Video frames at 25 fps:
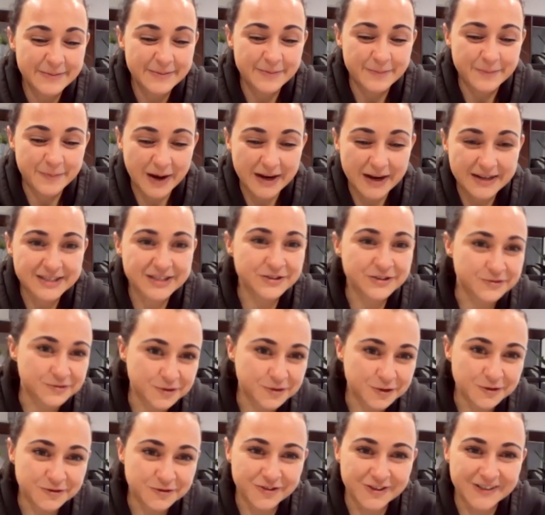back to the
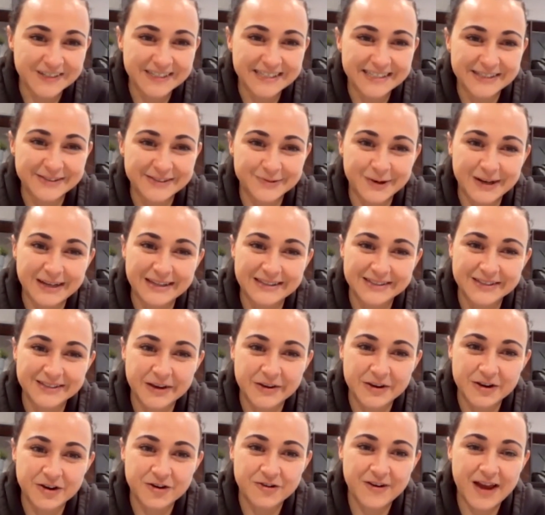forefront as well. So
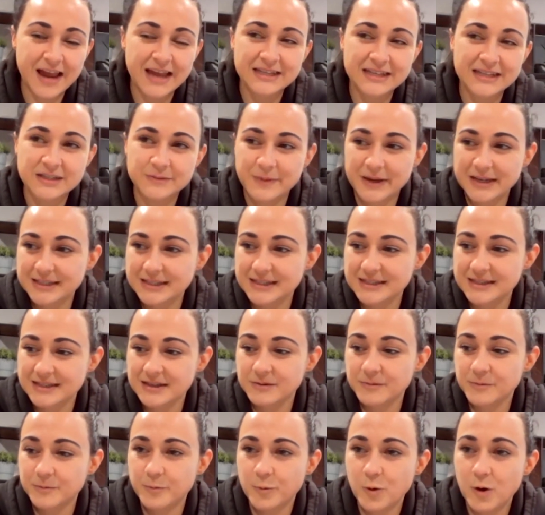you're creating spaces
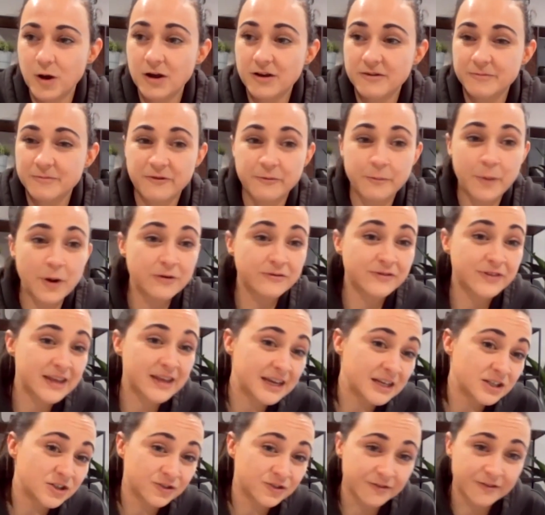that work for both the
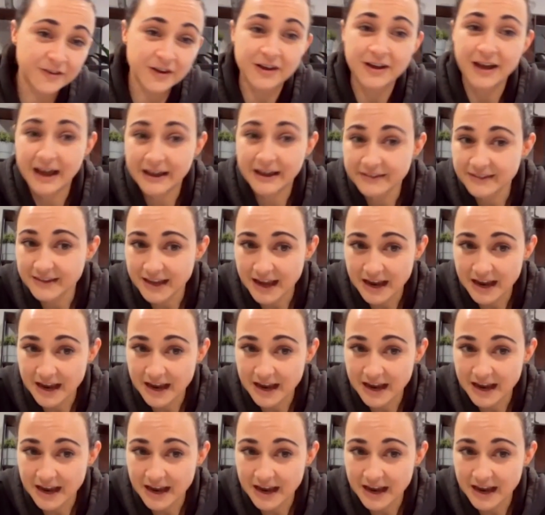introvert and the